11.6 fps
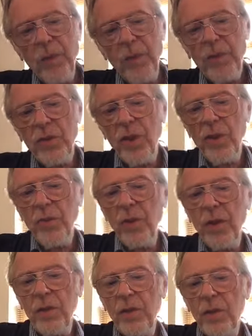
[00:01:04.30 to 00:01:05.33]
will join the
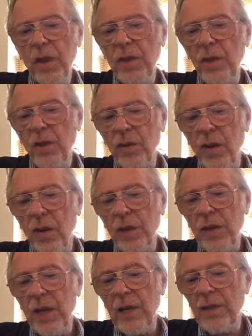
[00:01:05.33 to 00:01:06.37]
World Trade
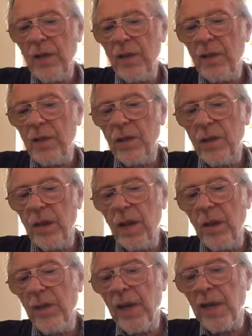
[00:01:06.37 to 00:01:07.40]
Organization
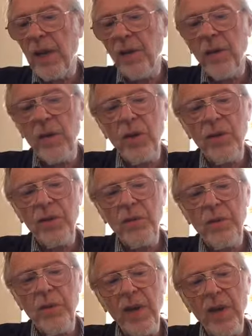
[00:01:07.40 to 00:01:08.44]
and make our own customs
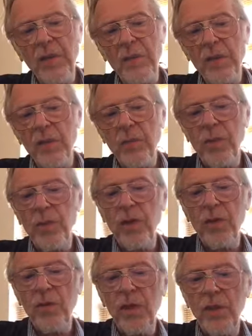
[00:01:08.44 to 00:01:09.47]
arrangements with
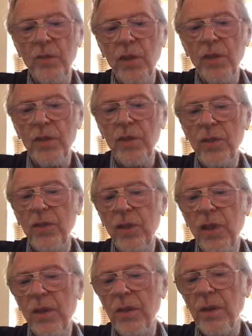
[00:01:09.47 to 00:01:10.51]
countries wanting to
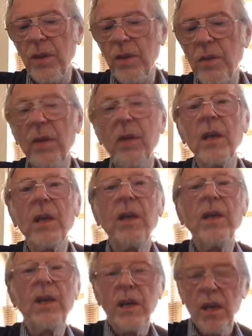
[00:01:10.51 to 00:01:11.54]
trade with us.
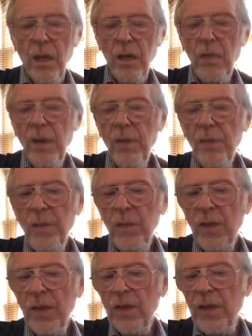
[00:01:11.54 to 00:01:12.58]
Remember,
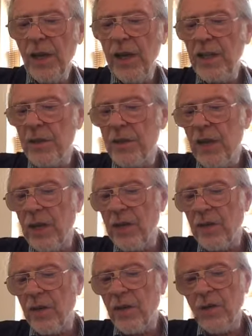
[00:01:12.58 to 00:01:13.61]
please, 90%
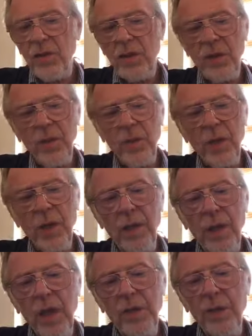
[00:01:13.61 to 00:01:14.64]
of countries in the
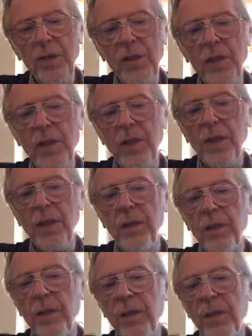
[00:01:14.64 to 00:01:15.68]
world are not in the
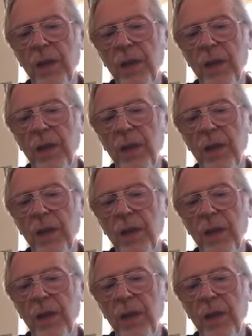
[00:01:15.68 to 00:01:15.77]
EU.